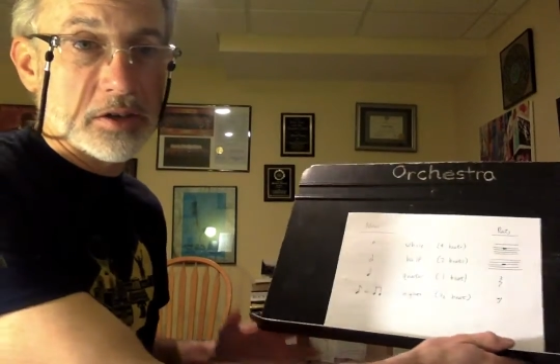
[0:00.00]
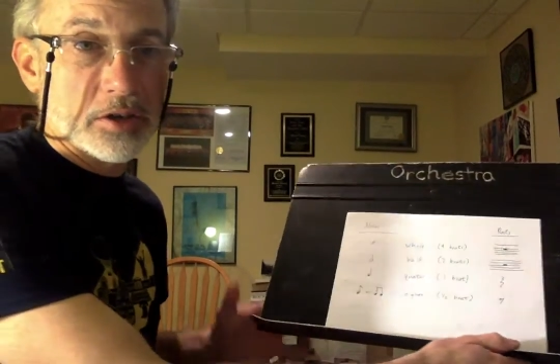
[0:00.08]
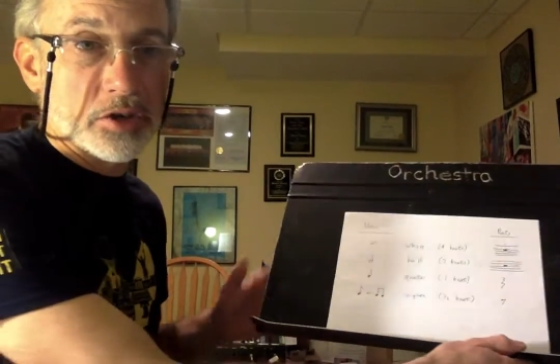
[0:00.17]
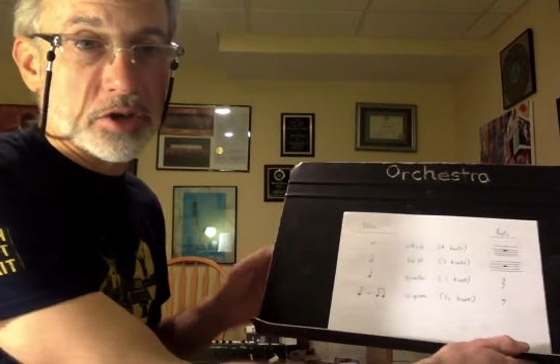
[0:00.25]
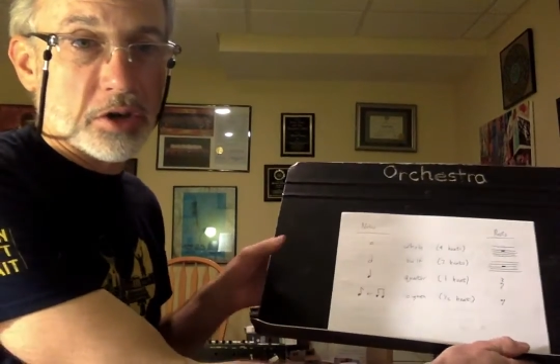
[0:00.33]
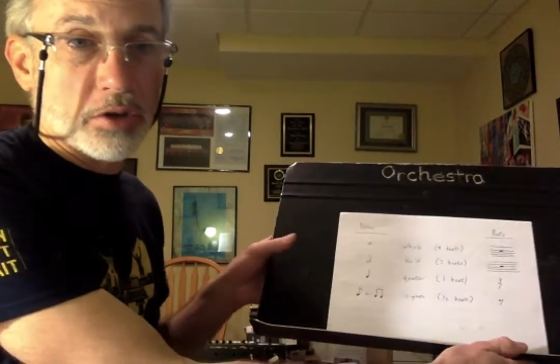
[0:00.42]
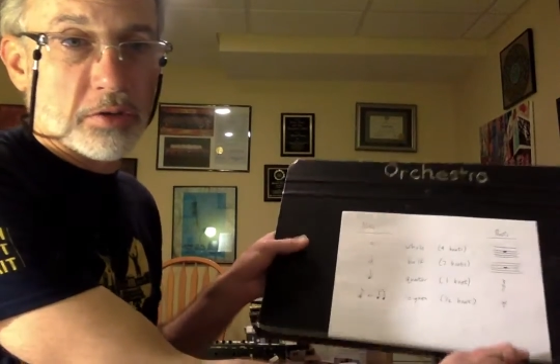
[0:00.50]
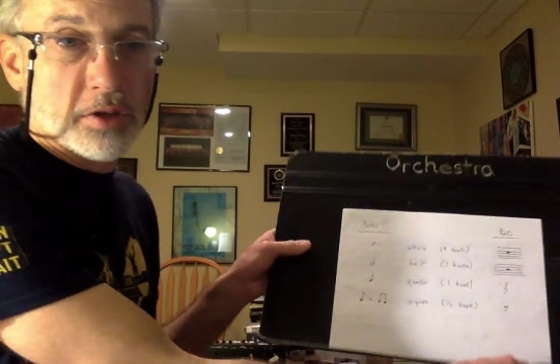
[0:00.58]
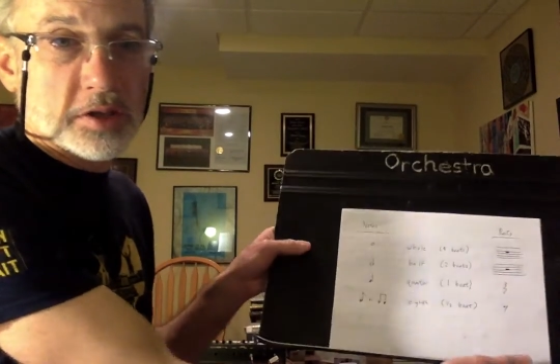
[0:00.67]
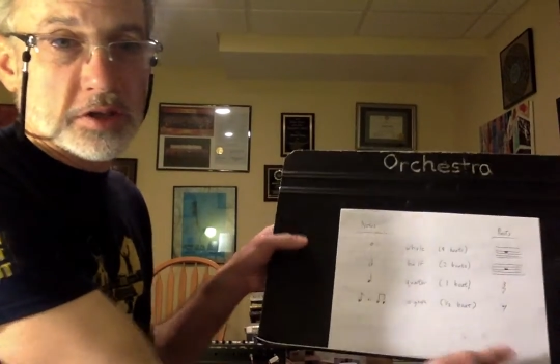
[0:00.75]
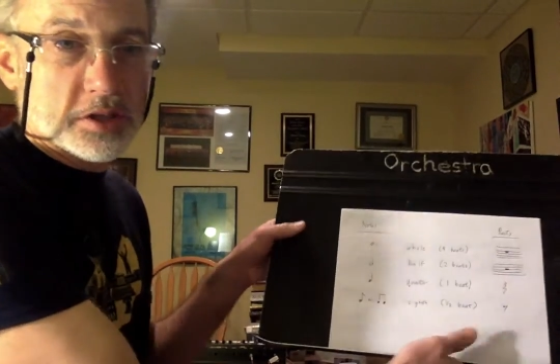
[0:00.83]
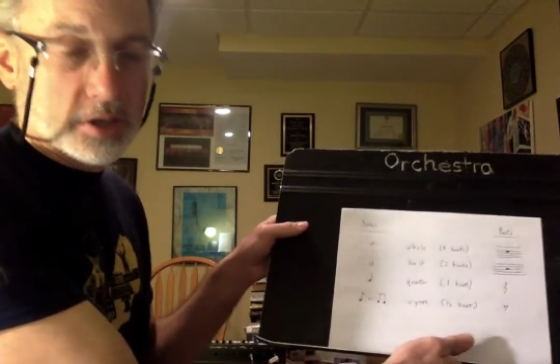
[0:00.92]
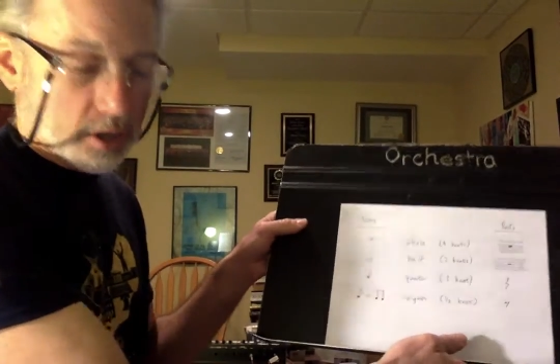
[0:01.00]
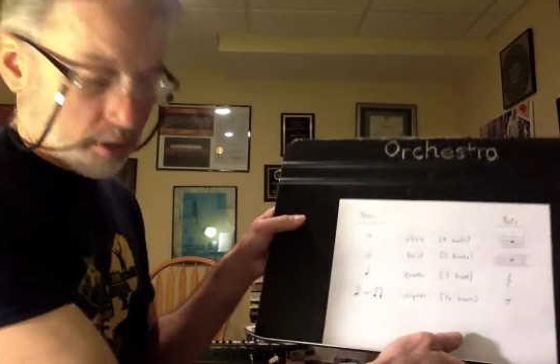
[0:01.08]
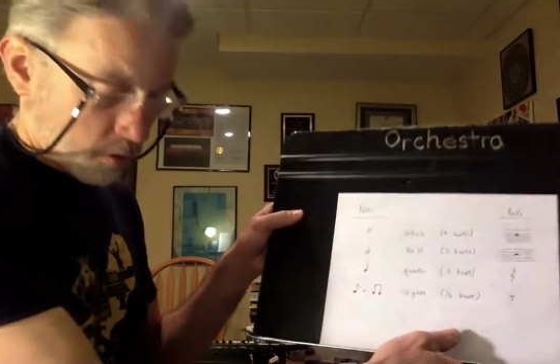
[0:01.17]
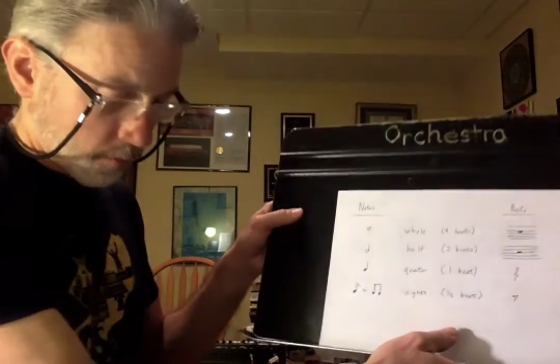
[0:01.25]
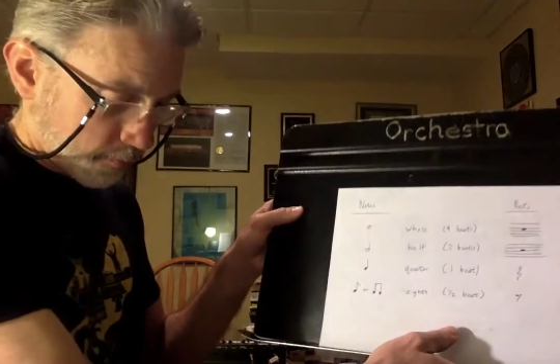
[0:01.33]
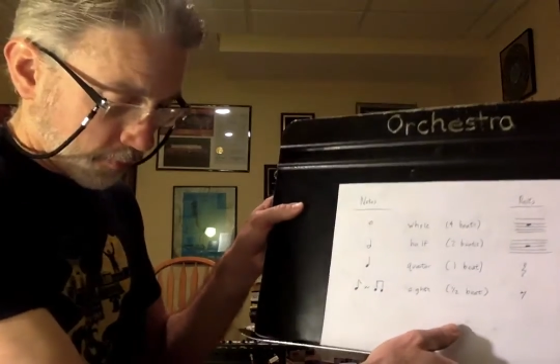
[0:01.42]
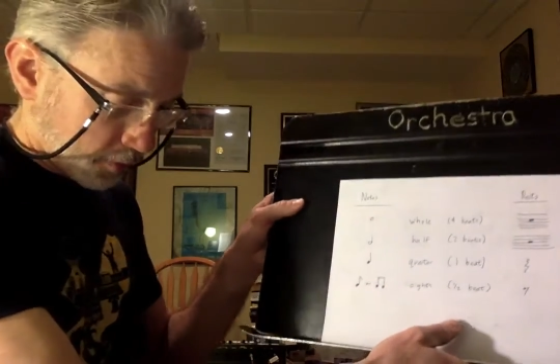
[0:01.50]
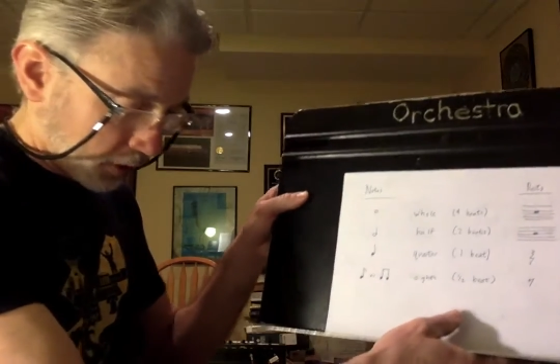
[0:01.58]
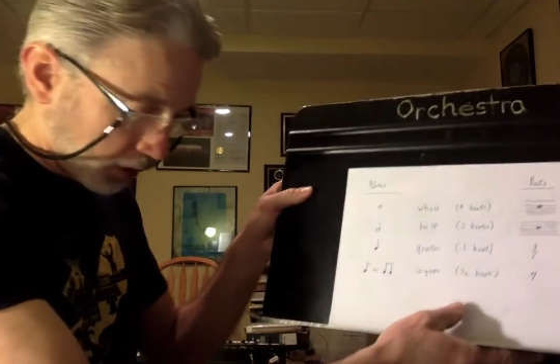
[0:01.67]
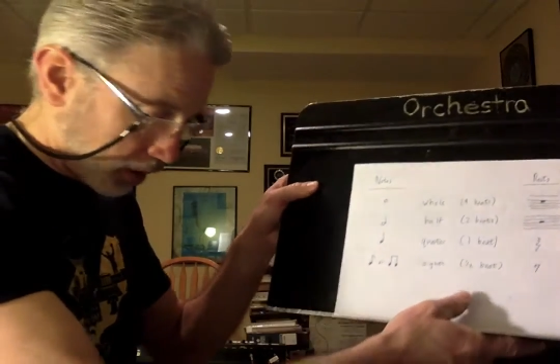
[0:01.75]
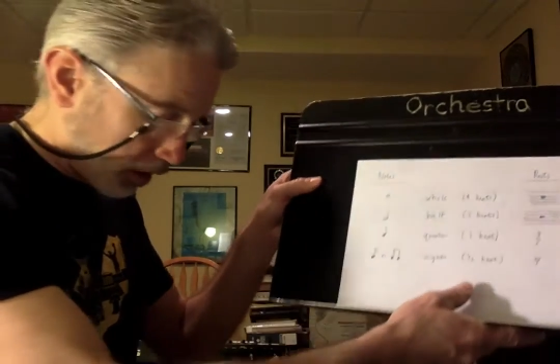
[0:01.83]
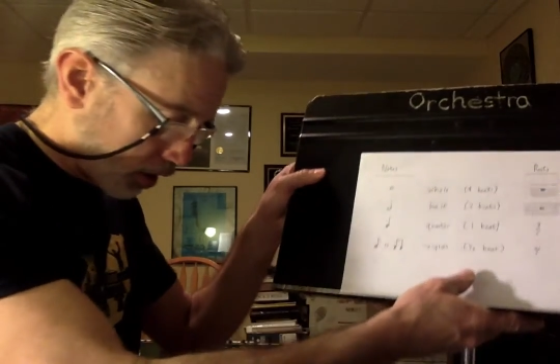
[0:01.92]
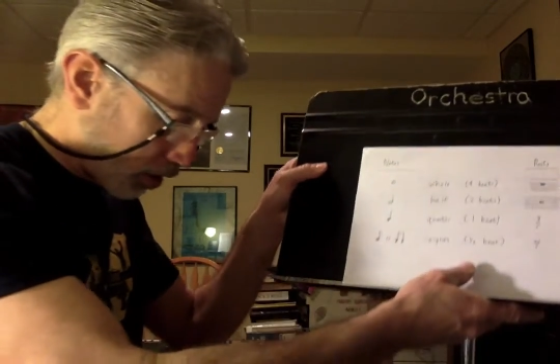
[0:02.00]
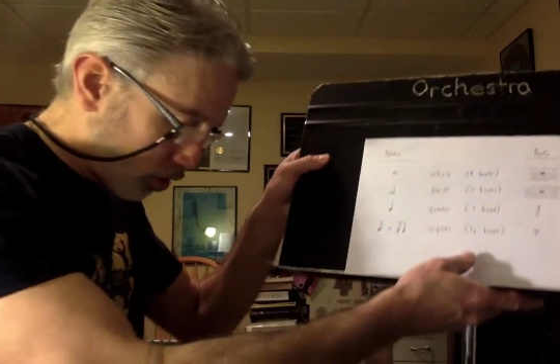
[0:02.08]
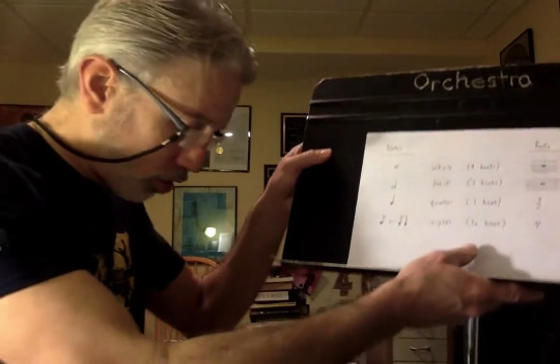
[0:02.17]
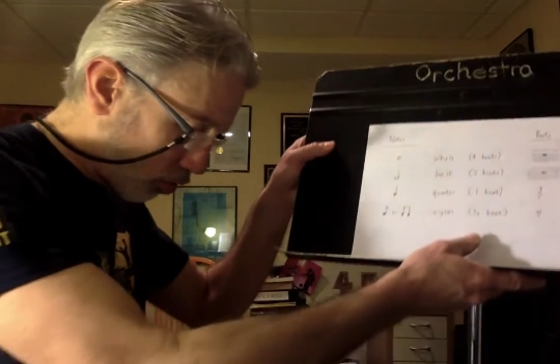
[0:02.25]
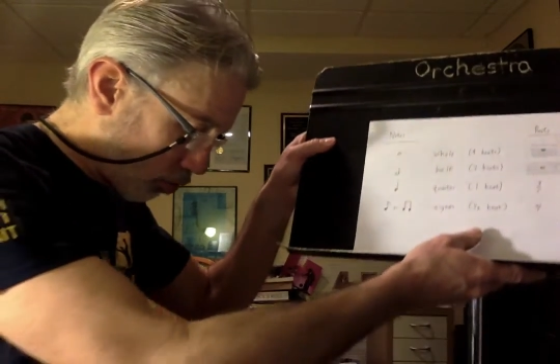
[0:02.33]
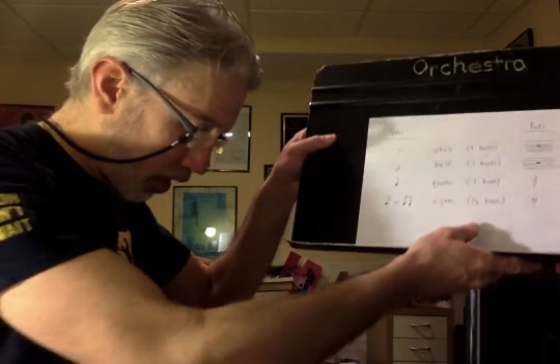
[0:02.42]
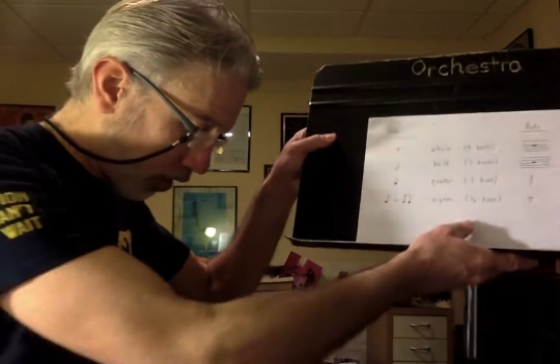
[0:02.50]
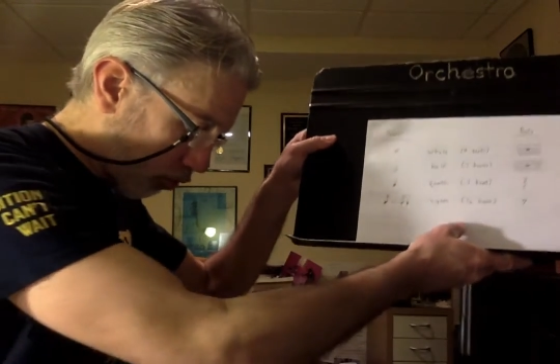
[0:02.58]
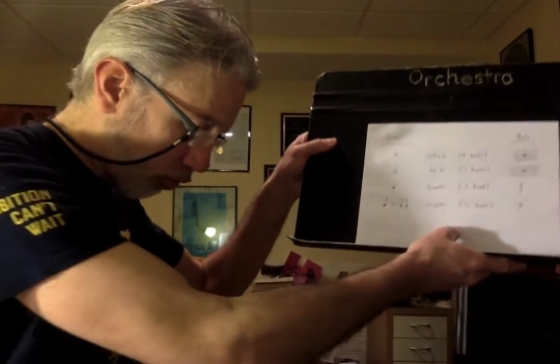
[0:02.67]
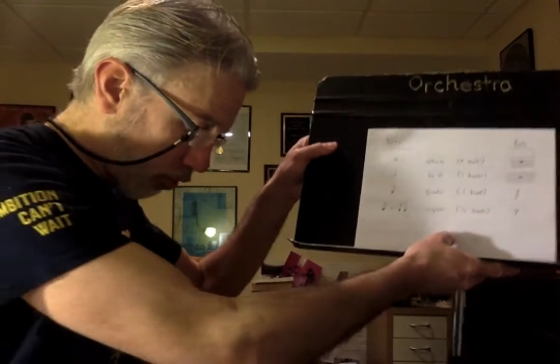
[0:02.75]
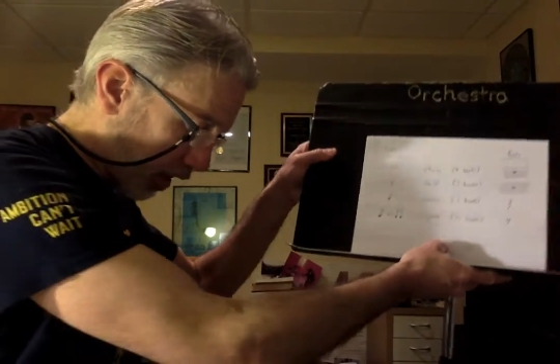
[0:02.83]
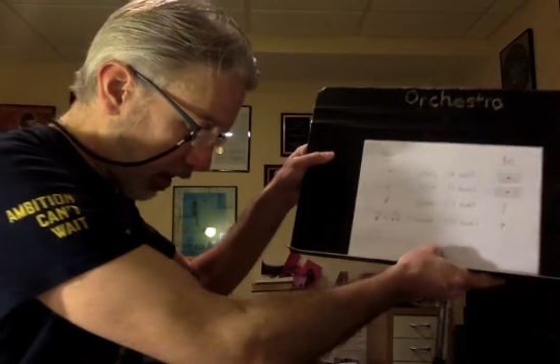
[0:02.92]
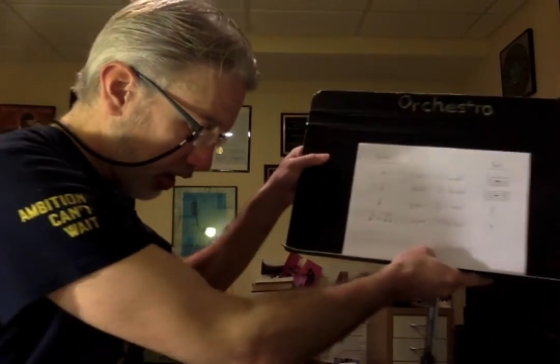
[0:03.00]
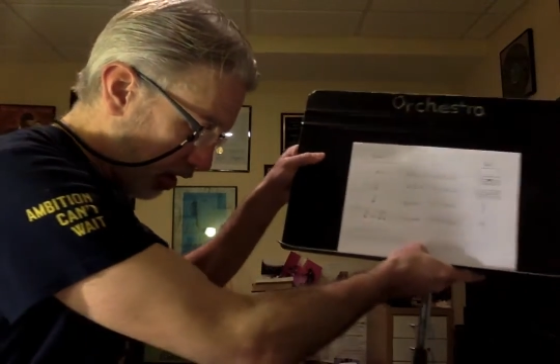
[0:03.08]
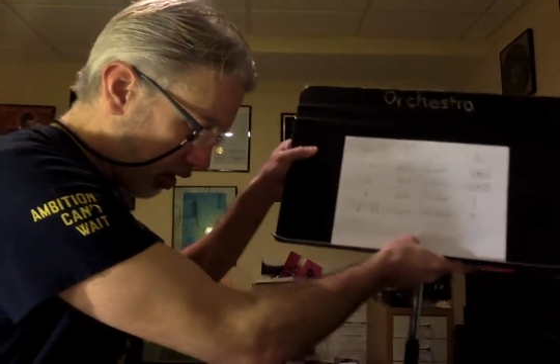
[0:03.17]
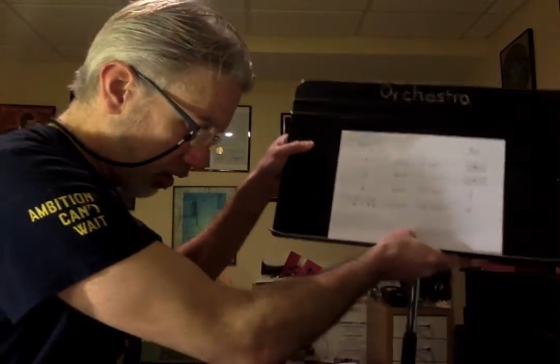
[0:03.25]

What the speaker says: to show you this, and hopefully you can read